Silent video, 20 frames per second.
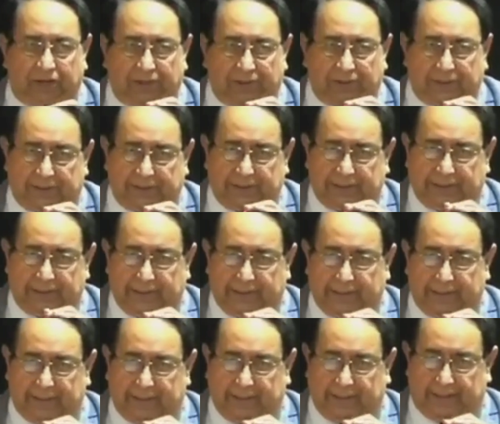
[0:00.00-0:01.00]
me here.
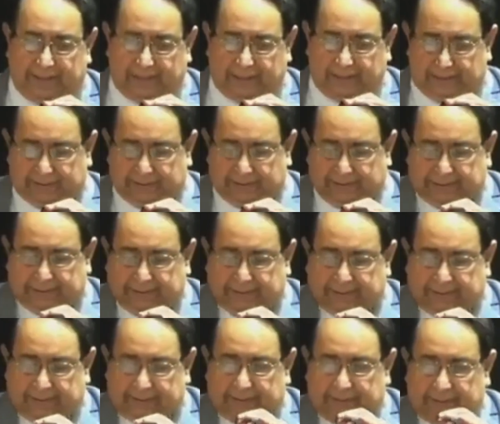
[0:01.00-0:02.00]
And
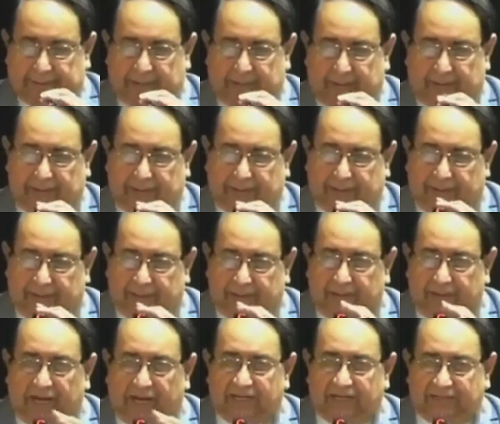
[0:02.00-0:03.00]

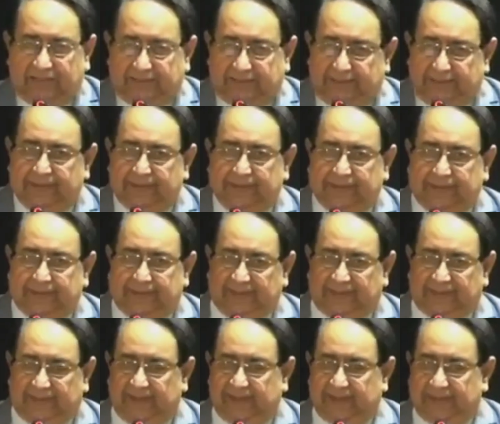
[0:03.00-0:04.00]
in the last
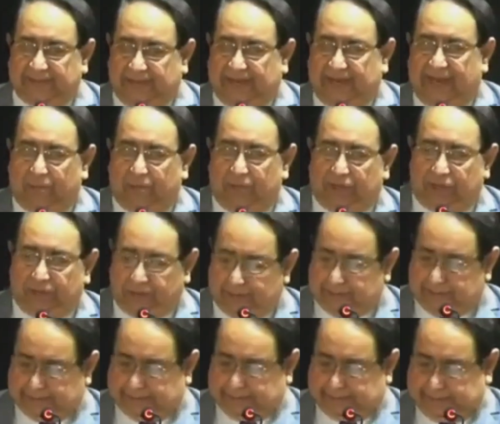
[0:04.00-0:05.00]
6 years, I have
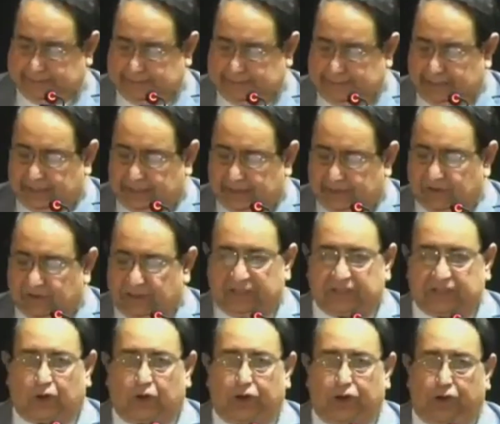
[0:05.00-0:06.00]
been
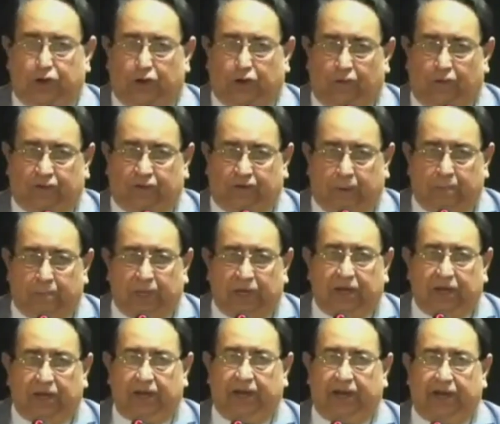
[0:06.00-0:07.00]
given this honor of
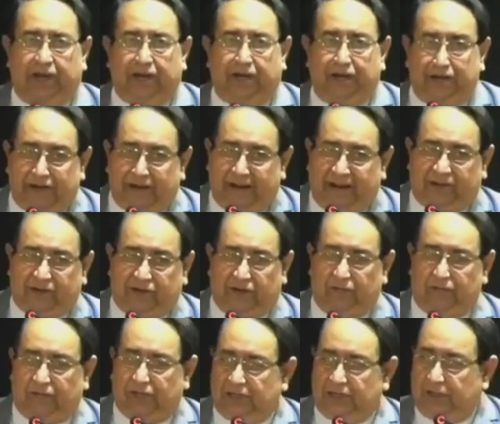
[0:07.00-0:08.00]
coming here and
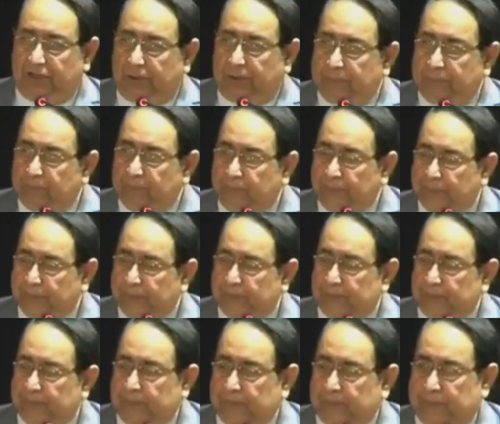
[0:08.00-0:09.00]
interacting with the
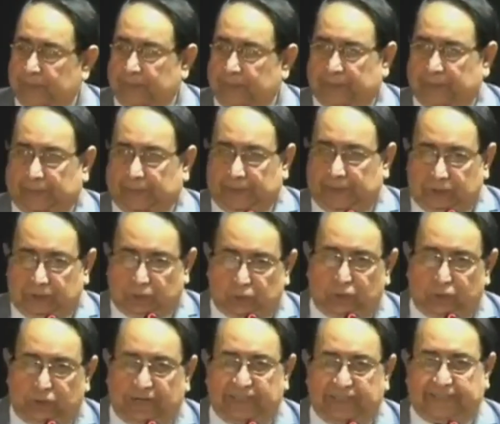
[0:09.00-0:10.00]

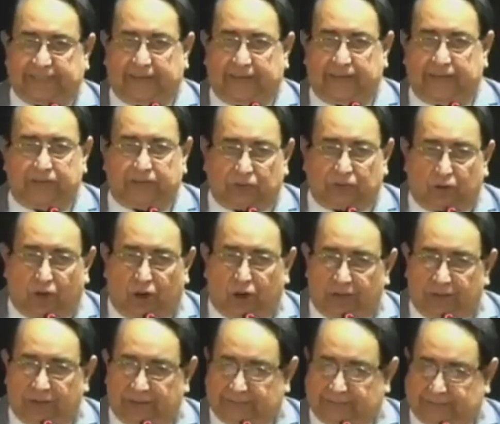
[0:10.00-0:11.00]
students and
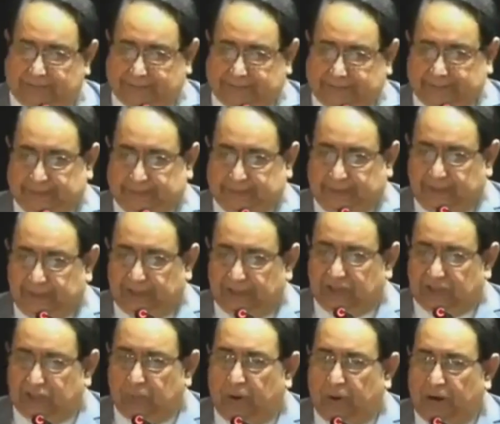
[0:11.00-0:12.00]
scholars
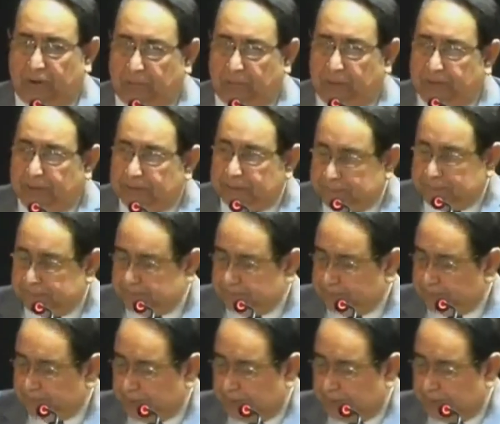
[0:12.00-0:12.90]
in this department.